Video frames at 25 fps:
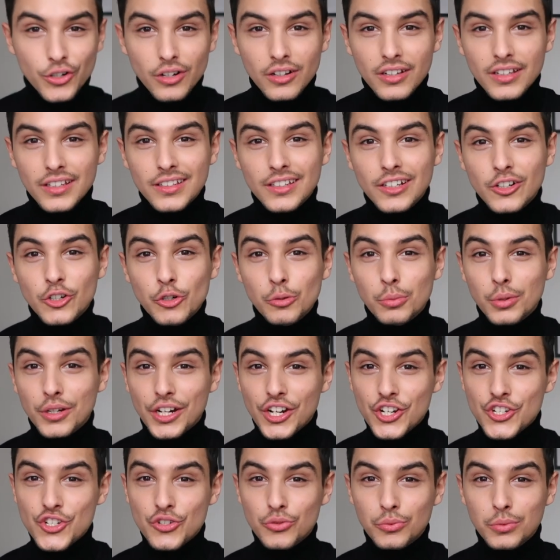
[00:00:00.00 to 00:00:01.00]
in a
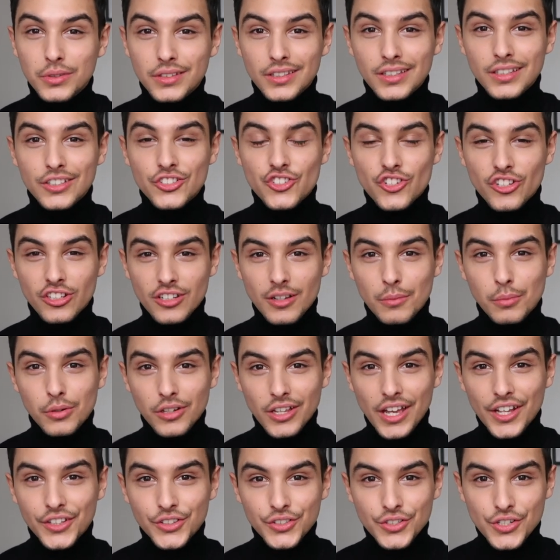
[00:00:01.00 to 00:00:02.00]
collaboration with the
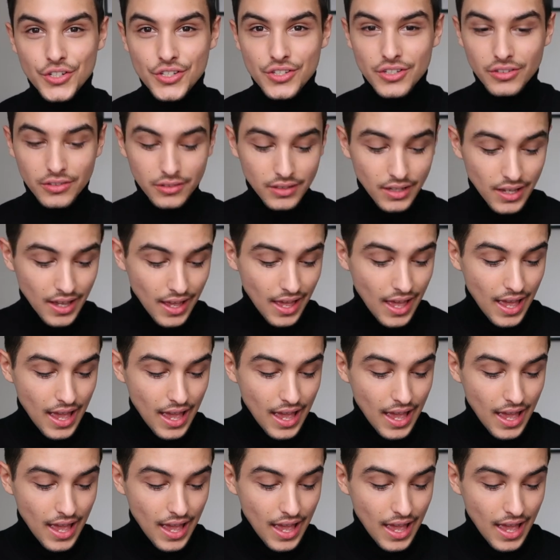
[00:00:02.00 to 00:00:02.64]
JW Anderson